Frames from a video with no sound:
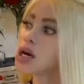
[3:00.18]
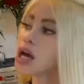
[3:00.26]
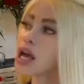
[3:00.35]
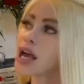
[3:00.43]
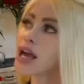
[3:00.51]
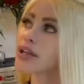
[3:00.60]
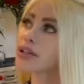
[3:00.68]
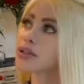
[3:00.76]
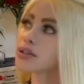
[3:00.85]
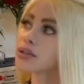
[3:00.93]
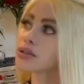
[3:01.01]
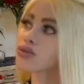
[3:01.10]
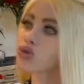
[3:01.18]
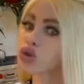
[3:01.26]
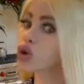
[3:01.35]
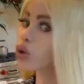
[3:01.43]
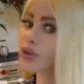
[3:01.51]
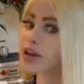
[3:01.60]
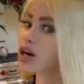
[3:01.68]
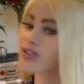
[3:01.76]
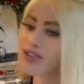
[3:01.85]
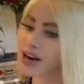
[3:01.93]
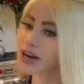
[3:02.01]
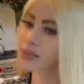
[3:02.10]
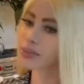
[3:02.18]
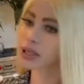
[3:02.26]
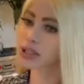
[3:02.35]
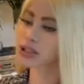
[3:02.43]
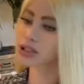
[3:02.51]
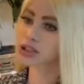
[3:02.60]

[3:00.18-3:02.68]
and ruin their credit because